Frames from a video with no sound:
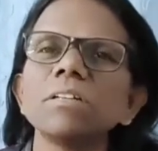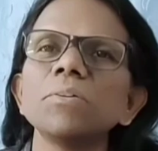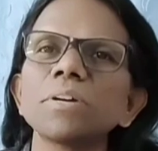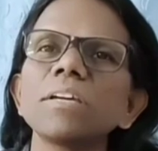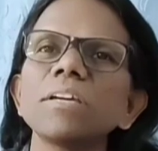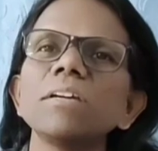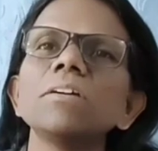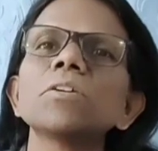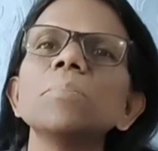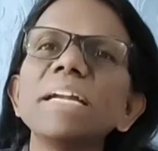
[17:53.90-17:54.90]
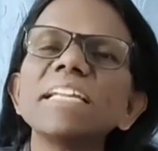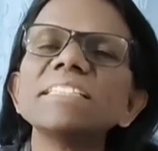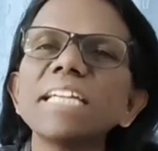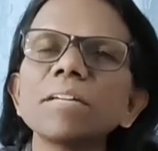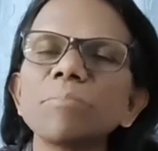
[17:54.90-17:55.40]
Okay, to
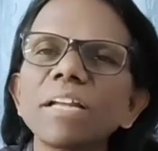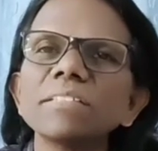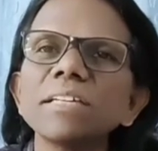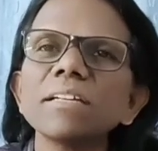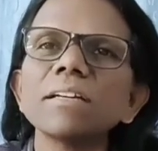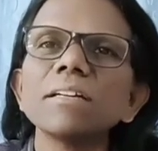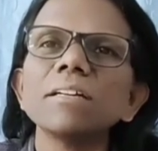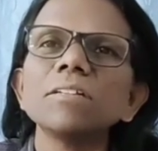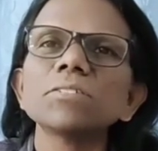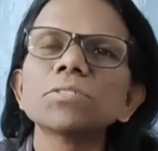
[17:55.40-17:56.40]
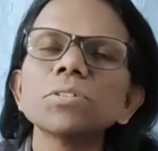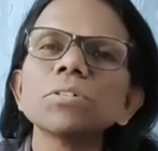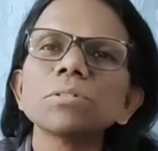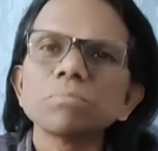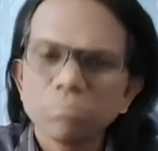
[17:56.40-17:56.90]
maintain certain pressure,
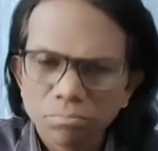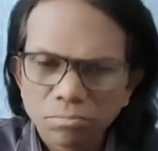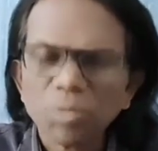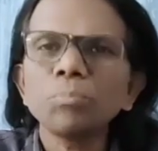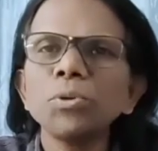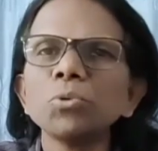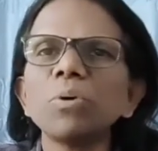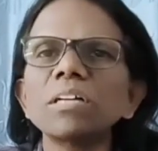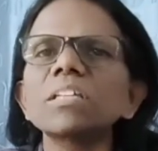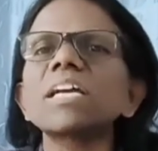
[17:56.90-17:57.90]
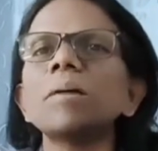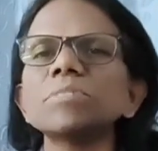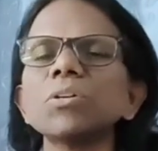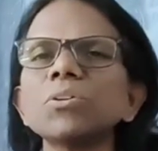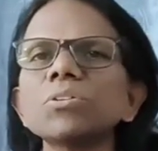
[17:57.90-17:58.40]
so the pure water
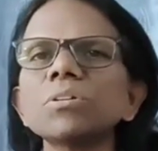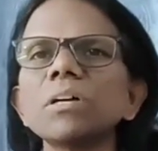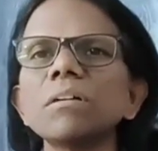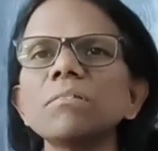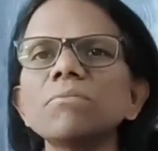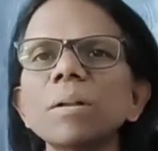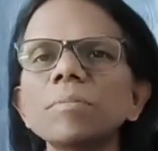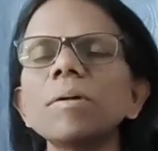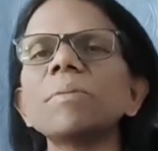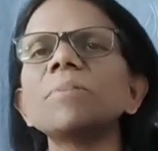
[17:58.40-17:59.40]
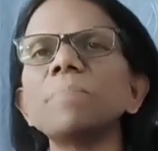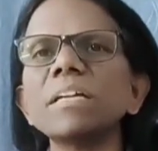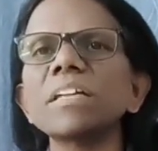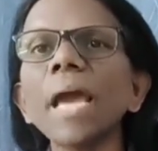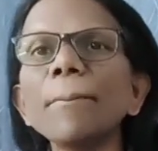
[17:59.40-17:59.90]
comes out from the membrane filter,